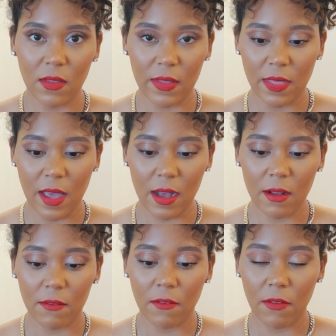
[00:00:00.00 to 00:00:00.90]
Like
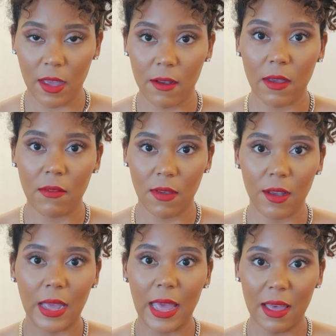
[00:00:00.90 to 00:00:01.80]
they're very,
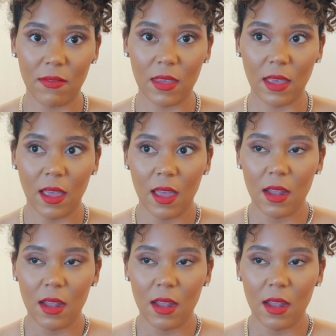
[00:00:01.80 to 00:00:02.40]
very heavy.